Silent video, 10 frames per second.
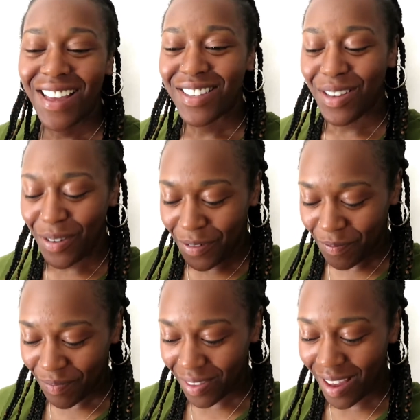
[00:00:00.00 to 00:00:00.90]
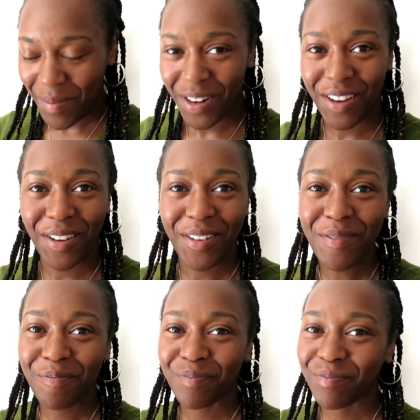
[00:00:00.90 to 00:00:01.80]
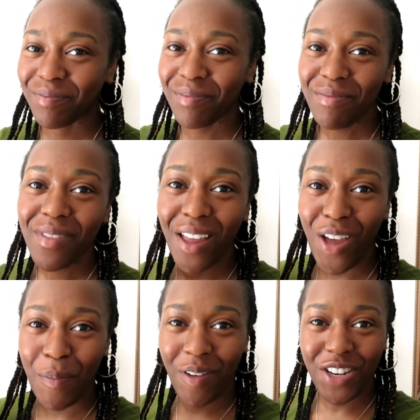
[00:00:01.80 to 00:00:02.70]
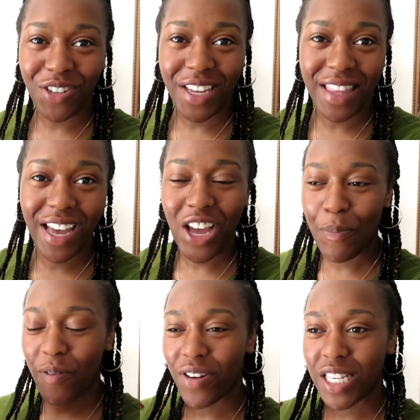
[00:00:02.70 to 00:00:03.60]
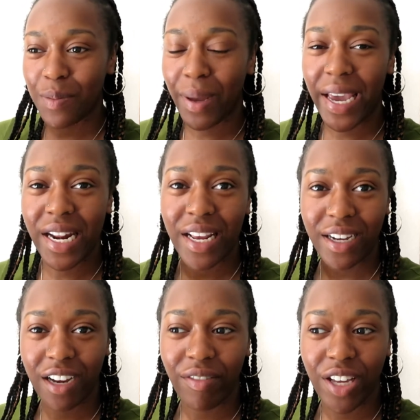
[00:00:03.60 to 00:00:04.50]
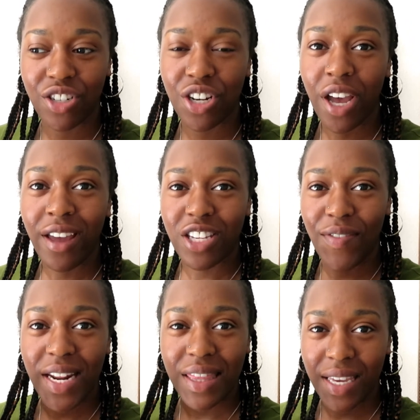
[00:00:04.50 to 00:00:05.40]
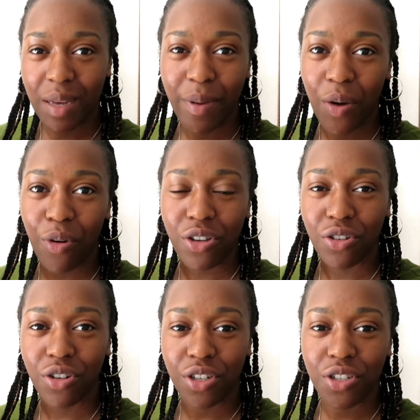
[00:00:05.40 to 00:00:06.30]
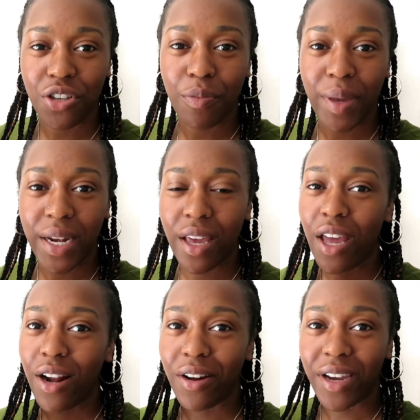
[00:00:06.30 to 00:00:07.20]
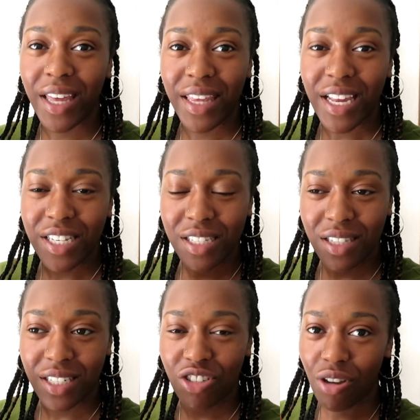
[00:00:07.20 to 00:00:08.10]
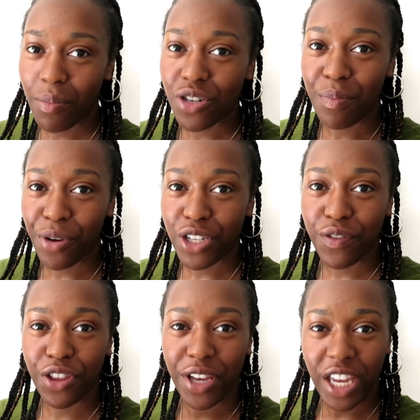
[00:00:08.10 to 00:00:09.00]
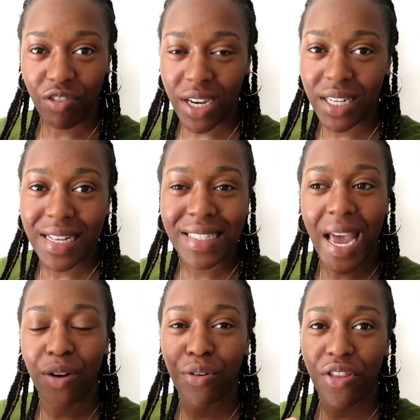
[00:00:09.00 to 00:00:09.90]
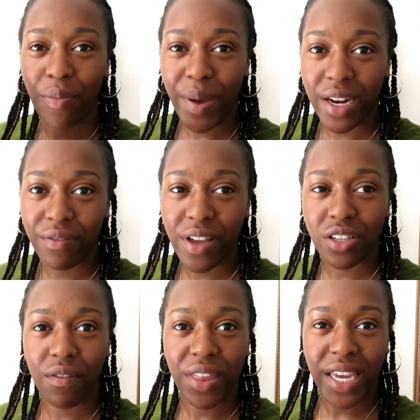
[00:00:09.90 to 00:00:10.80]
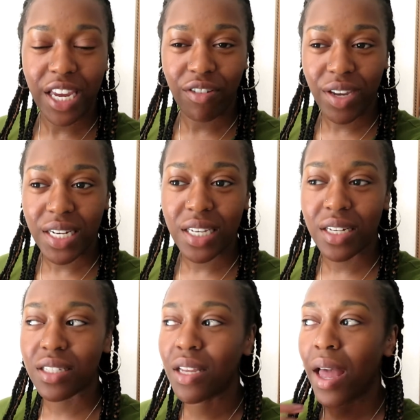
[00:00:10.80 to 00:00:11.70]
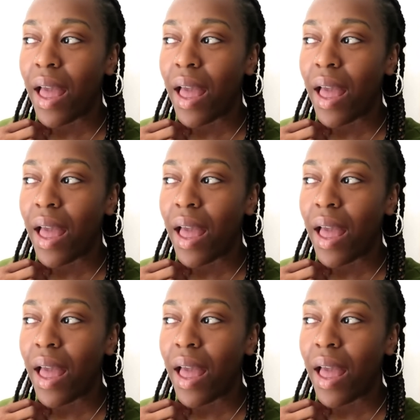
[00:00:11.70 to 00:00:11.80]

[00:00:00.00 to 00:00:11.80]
So I'm going to go. I hope you enjoyed that. I hope you've been inspired and encouraged to really think about what you're consuming. Look at in the description box for the ingredients and all of the benefits of the ingredients.